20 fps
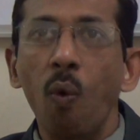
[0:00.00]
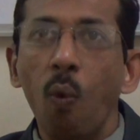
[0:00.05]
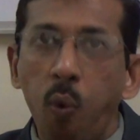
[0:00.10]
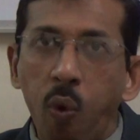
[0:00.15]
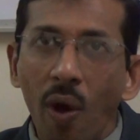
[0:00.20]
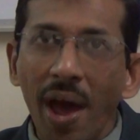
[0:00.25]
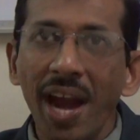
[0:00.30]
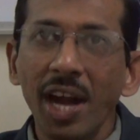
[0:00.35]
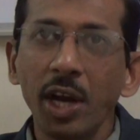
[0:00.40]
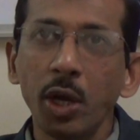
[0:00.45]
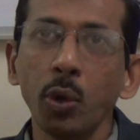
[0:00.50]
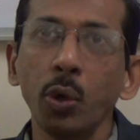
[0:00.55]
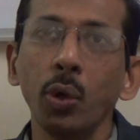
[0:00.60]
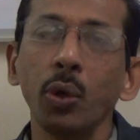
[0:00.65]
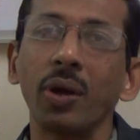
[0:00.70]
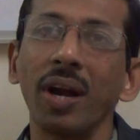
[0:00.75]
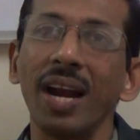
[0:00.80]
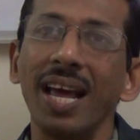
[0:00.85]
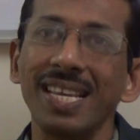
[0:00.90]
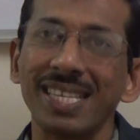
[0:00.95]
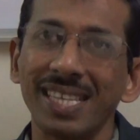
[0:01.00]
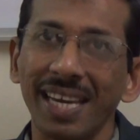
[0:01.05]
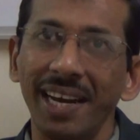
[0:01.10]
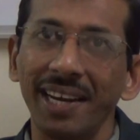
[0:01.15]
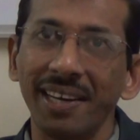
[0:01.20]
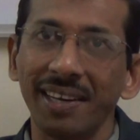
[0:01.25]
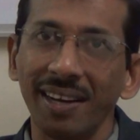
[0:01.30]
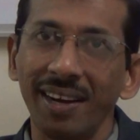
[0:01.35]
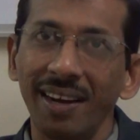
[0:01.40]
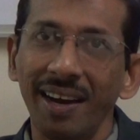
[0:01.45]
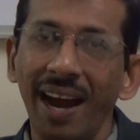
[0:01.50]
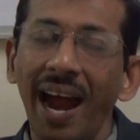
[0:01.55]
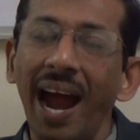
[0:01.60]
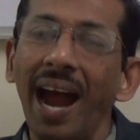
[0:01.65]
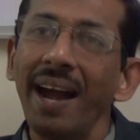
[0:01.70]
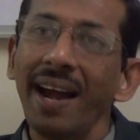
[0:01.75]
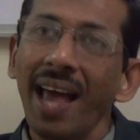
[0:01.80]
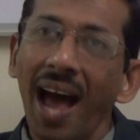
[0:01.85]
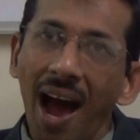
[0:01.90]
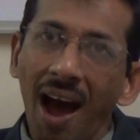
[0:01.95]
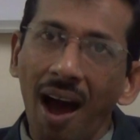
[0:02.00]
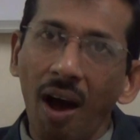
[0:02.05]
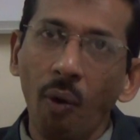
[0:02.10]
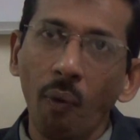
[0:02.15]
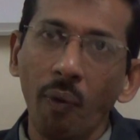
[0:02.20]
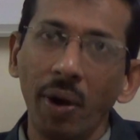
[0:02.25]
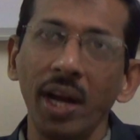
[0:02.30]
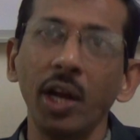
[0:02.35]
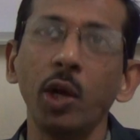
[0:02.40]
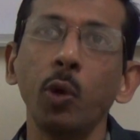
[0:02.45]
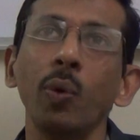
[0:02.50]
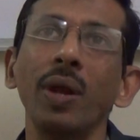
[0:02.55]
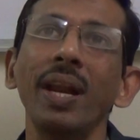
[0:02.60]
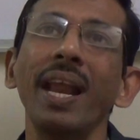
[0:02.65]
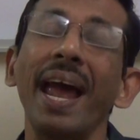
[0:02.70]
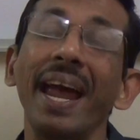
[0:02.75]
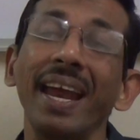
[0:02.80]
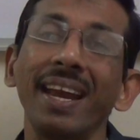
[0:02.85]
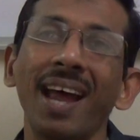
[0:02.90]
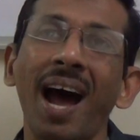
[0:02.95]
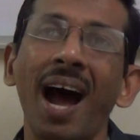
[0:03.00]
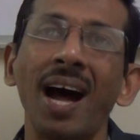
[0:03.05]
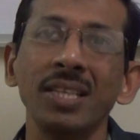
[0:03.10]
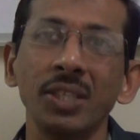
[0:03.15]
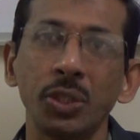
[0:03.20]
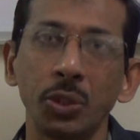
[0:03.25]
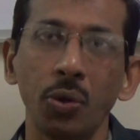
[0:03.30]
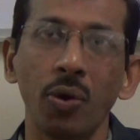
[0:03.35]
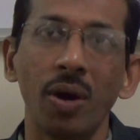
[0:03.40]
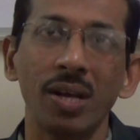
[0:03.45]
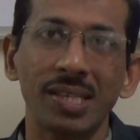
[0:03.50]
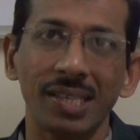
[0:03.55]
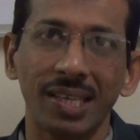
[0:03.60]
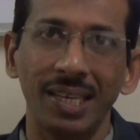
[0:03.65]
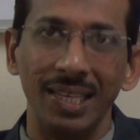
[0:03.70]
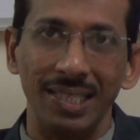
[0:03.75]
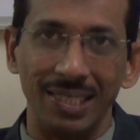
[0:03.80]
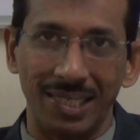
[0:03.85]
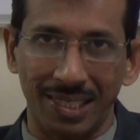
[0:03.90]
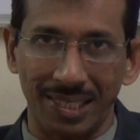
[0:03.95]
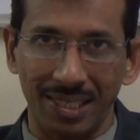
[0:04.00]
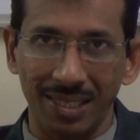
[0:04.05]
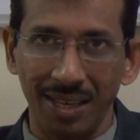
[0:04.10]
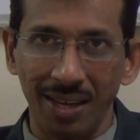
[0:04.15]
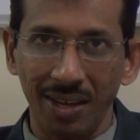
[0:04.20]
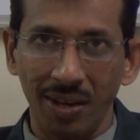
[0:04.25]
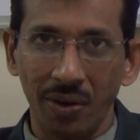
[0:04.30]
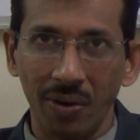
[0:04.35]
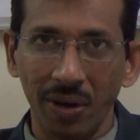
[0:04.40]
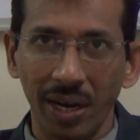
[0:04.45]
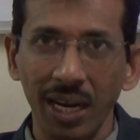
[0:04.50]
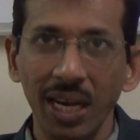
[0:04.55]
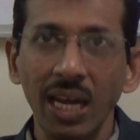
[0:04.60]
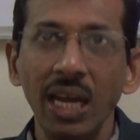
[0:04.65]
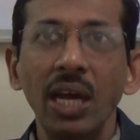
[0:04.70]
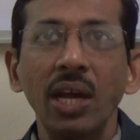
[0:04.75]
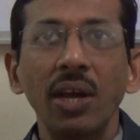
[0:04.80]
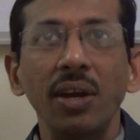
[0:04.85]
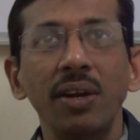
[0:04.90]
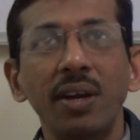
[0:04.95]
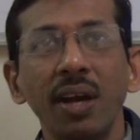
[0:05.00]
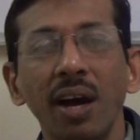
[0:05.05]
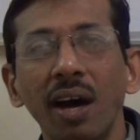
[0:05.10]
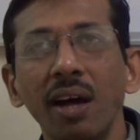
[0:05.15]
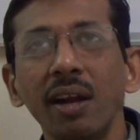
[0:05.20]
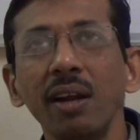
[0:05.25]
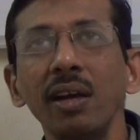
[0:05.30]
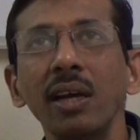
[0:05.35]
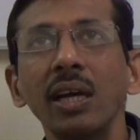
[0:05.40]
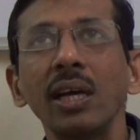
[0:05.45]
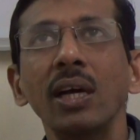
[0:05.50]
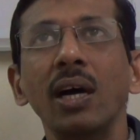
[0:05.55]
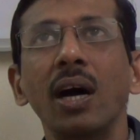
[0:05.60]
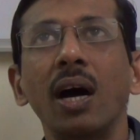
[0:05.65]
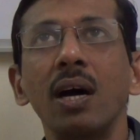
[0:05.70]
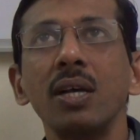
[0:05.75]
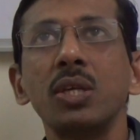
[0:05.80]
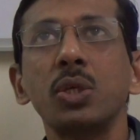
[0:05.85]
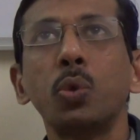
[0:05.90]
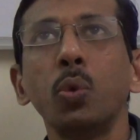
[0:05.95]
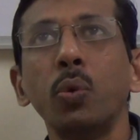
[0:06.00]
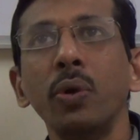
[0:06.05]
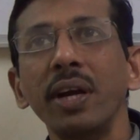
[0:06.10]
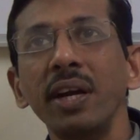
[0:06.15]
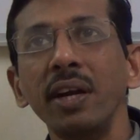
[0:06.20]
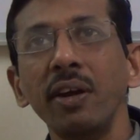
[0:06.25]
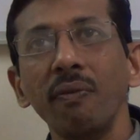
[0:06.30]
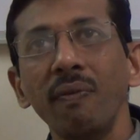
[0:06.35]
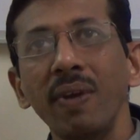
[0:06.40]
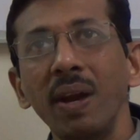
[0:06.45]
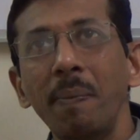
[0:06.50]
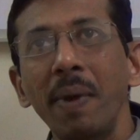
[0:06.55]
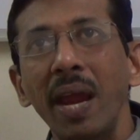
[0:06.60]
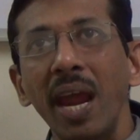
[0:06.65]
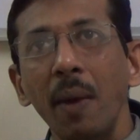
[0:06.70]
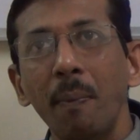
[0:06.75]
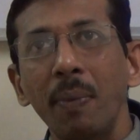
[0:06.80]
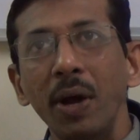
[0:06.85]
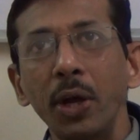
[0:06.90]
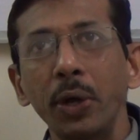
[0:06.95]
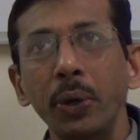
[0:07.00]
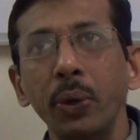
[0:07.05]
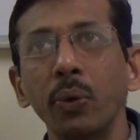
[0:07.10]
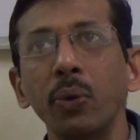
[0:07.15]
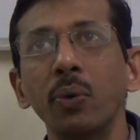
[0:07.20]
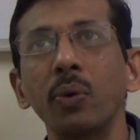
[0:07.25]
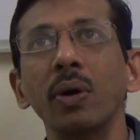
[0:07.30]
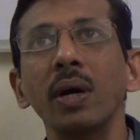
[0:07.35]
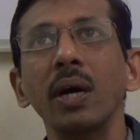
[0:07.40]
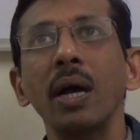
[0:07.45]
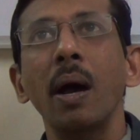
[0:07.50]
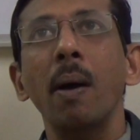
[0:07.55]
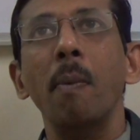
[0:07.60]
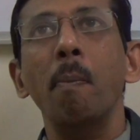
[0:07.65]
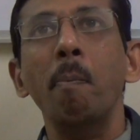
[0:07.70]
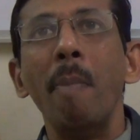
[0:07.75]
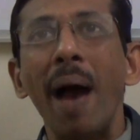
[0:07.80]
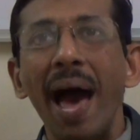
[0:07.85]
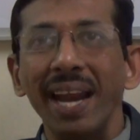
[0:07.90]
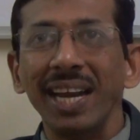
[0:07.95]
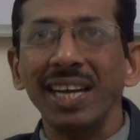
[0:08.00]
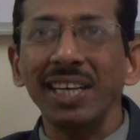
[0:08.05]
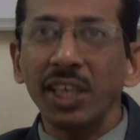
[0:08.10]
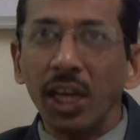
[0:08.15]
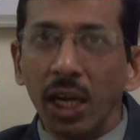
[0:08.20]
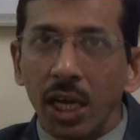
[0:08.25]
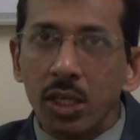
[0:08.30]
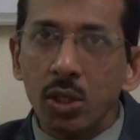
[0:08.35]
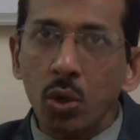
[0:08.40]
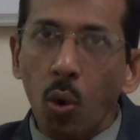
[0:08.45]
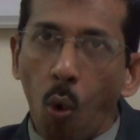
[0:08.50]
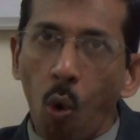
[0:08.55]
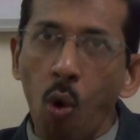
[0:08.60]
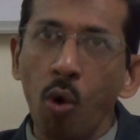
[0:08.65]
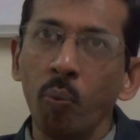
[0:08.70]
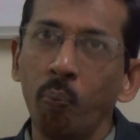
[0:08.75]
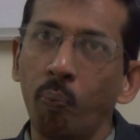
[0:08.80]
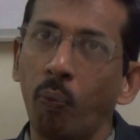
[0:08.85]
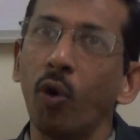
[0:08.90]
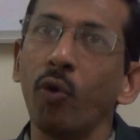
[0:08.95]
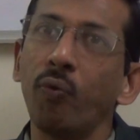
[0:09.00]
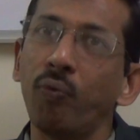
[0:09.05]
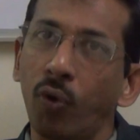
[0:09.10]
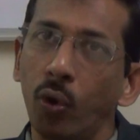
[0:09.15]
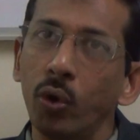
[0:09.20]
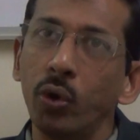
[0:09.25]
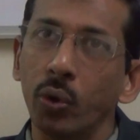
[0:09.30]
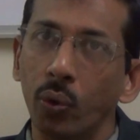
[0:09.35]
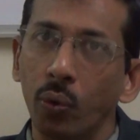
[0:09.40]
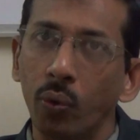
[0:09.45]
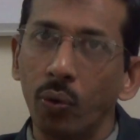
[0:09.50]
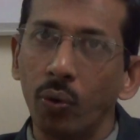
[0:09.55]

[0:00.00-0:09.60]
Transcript: where to utilize it, and how it will enhance your skills. Okay, here a student will be able to manage his own portfolio.